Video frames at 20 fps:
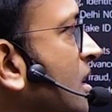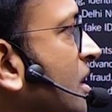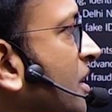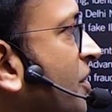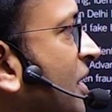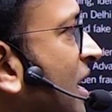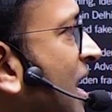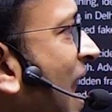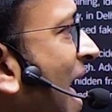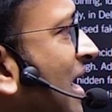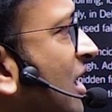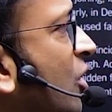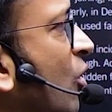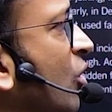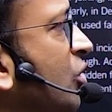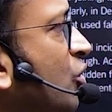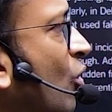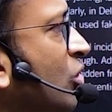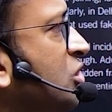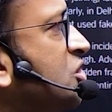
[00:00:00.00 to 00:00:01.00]
The landlord
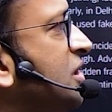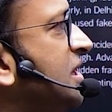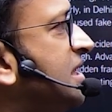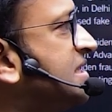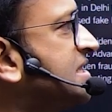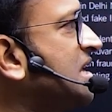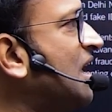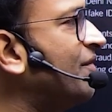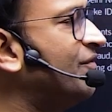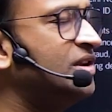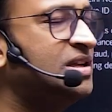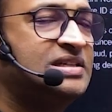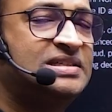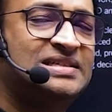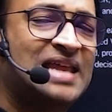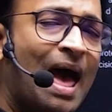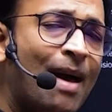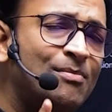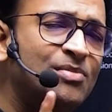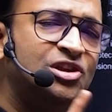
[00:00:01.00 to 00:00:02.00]
also discovered
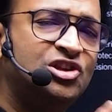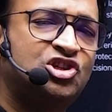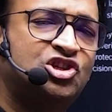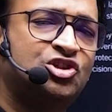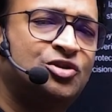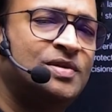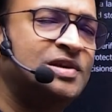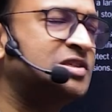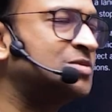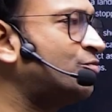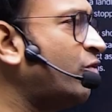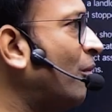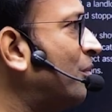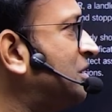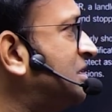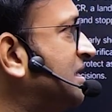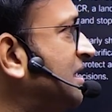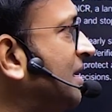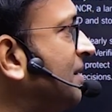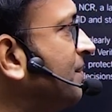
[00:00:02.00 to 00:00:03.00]
damage to his
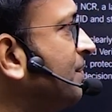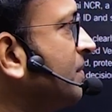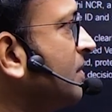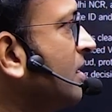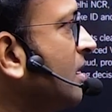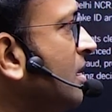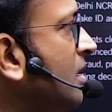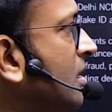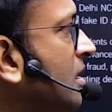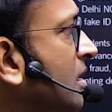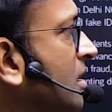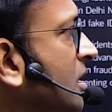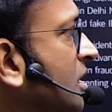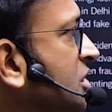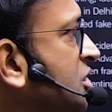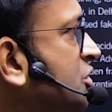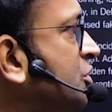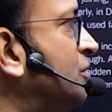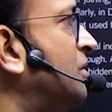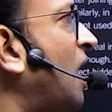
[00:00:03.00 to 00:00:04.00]
property.
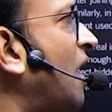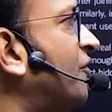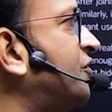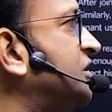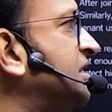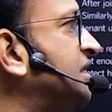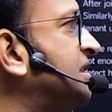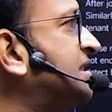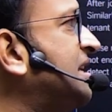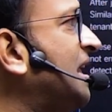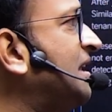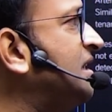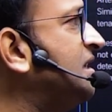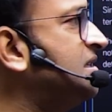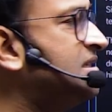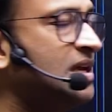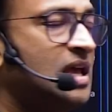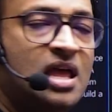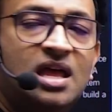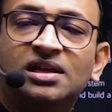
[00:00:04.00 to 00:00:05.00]
Soon after, the tenant
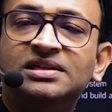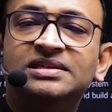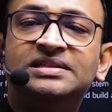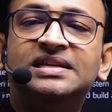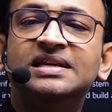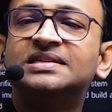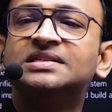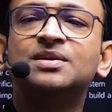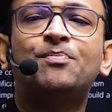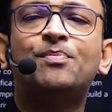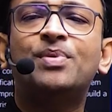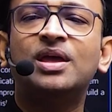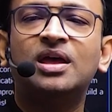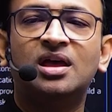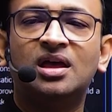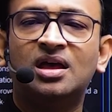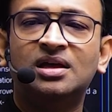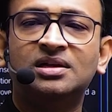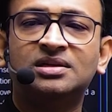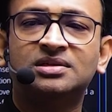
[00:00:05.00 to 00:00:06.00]

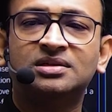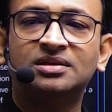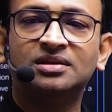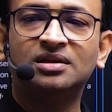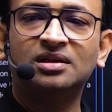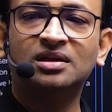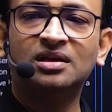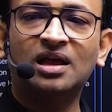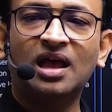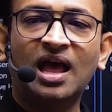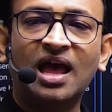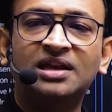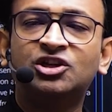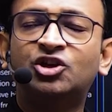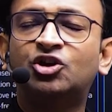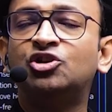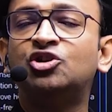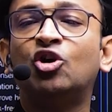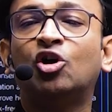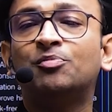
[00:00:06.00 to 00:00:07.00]
disappeared and
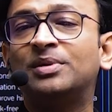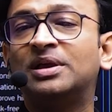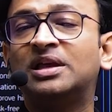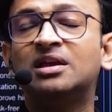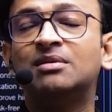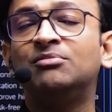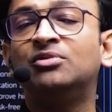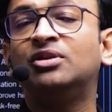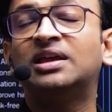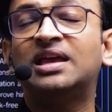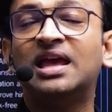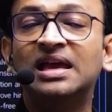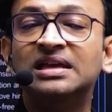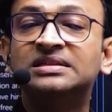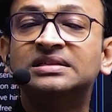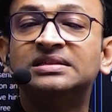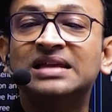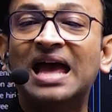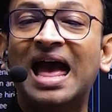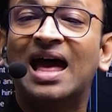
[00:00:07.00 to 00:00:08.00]
could not be
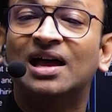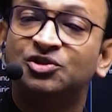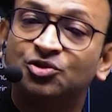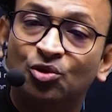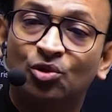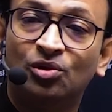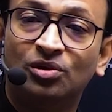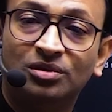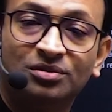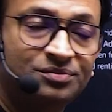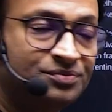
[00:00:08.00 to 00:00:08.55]
communicated at all.